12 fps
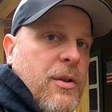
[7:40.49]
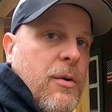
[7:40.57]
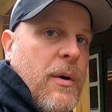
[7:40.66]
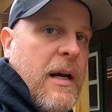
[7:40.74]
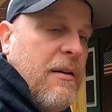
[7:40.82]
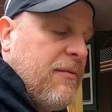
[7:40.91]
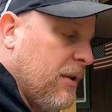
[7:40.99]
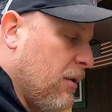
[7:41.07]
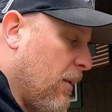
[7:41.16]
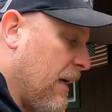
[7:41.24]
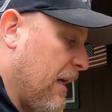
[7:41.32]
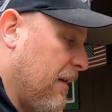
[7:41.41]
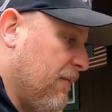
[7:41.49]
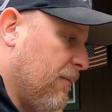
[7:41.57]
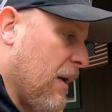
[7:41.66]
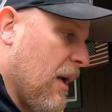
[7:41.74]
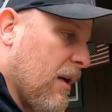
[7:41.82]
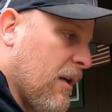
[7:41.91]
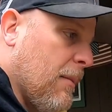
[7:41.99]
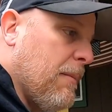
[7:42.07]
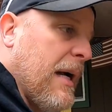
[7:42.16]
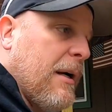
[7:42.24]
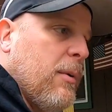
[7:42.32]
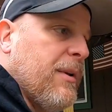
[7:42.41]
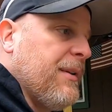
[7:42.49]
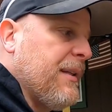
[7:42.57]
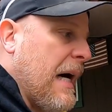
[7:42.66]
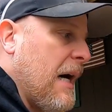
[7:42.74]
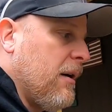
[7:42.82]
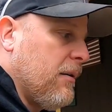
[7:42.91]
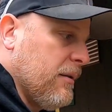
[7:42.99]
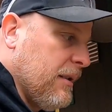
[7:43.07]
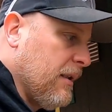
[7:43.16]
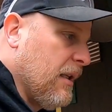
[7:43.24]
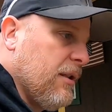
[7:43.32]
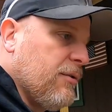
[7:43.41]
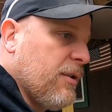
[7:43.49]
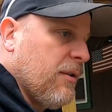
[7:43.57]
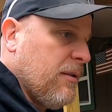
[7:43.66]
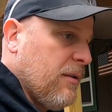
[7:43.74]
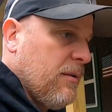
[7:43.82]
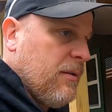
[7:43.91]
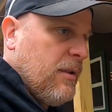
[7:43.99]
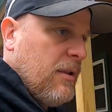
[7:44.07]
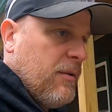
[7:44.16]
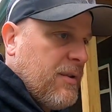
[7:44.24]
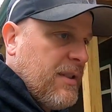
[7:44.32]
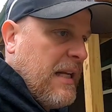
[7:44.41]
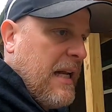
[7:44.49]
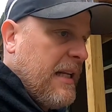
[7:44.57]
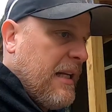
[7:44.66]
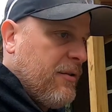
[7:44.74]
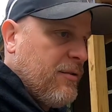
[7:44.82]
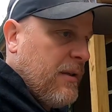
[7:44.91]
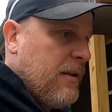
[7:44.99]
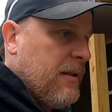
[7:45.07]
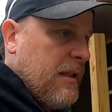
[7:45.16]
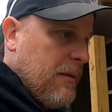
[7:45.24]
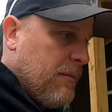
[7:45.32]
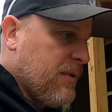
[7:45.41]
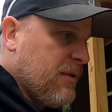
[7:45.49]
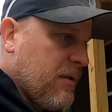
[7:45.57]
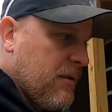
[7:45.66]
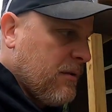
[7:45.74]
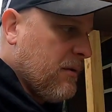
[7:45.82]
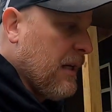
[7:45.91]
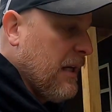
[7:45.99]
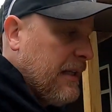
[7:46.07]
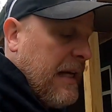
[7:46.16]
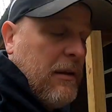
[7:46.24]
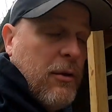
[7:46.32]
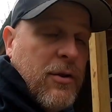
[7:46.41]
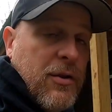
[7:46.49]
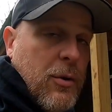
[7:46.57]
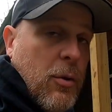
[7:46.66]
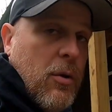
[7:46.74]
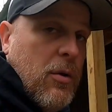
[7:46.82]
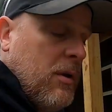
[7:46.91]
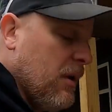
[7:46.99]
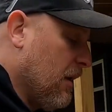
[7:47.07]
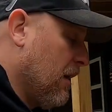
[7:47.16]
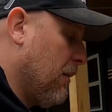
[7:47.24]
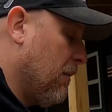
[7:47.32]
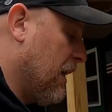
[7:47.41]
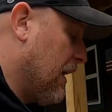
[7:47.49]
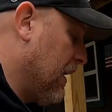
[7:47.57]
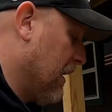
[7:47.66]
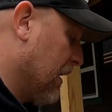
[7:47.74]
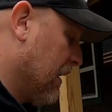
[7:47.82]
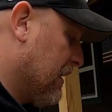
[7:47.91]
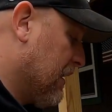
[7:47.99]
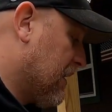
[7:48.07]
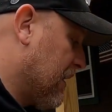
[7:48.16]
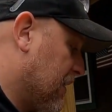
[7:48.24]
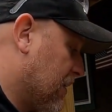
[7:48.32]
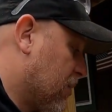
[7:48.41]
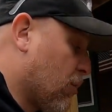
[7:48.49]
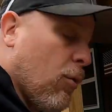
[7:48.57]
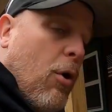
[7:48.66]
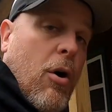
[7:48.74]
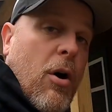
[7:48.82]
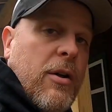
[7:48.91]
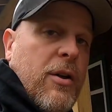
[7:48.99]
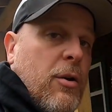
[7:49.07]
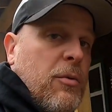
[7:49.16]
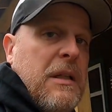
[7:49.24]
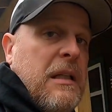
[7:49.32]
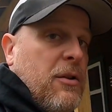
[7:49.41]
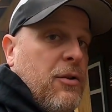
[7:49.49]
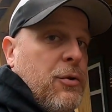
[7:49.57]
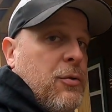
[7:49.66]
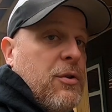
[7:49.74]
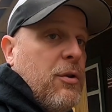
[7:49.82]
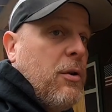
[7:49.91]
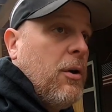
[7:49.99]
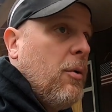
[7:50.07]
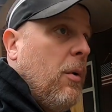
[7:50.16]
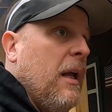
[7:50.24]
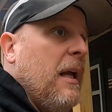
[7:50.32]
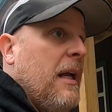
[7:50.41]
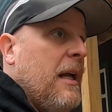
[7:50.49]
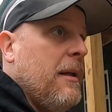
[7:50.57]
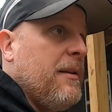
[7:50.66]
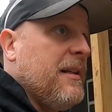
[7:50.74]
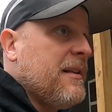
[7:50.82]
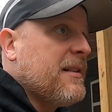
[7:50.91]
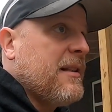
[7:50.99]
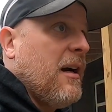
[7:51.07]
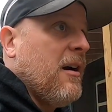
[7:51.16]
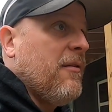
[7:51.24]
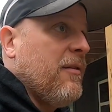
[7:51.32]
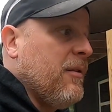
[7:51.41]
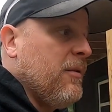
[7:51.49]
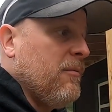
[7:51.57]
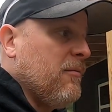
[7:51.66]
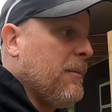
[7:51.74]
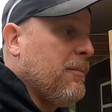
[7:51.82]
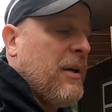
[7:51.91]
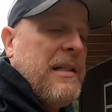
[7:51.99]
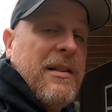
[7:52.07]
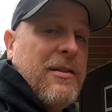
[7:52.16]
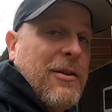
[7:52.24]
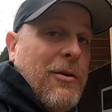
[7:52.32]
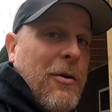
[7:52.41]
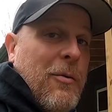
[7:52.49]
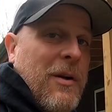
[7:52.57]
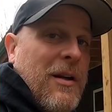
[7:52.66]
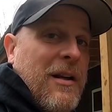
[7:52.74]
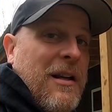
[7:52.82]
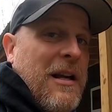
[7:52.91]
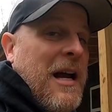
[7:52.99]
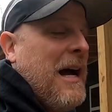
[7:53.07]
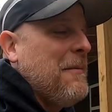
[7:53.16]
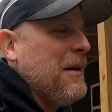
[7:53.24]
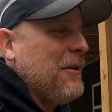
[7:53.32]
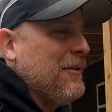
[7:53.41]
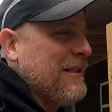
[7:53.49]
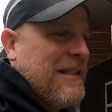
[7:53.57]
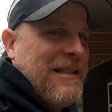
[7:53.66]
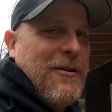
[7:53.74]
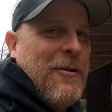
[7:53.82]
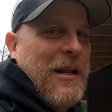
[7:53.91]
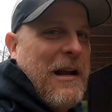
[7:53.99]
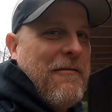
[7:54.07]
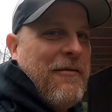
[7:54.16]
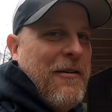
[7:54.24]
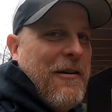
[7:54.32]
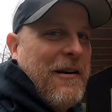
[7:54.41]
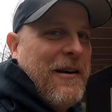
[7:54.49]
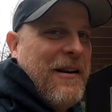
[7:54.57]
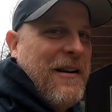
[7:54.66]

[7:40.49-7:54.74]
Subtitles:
You don't have to go ahead and come back with a dowel and drill, you know, set it and drill it, and that looks cool. But this is strong. You don't need to use glue. This stuff replaces glue. I'm not going to go that far.